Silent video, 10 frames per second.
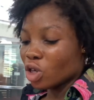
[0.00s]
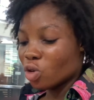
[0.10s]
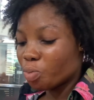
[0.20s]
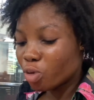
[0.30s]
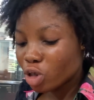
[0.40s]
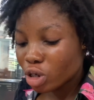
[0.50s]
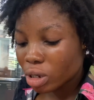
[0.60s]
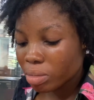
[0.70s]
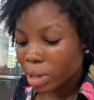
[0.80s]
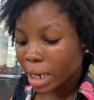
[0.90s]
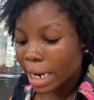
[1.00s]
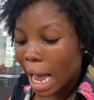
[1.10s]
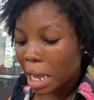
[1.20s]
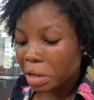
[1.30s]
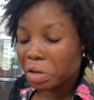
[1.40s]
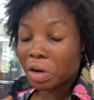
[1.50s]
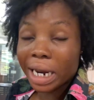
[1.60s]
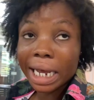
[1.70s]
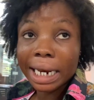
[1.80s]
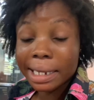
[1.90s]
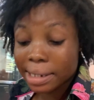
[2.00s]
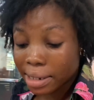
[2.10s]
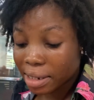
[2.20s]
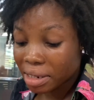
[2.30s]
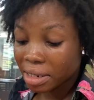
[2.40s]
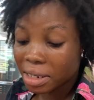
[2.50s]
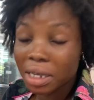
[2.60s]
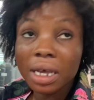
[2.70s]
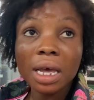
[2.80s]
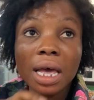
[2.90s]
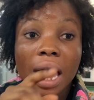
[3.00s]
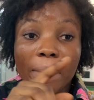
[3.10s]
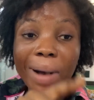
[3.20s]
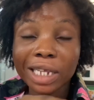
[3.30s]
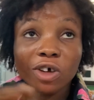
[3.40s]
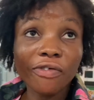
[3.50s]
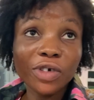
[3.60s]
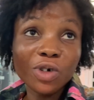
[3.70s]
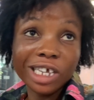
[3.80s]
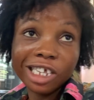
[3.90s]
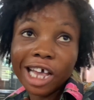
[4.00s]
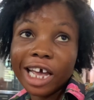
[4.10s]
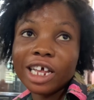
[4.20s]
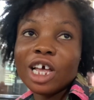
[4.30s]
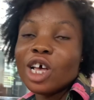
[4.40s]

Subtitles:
you put either your necklace, a part of you inside.